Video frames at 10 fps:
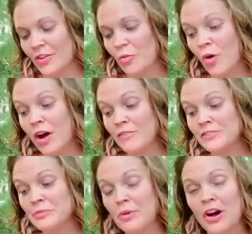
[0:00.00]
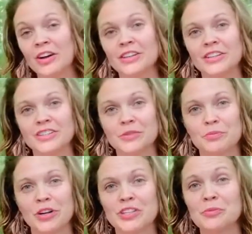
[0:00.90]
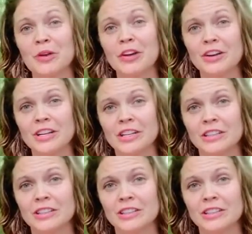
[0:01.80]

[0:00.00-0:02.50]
Waft upon us prosperity.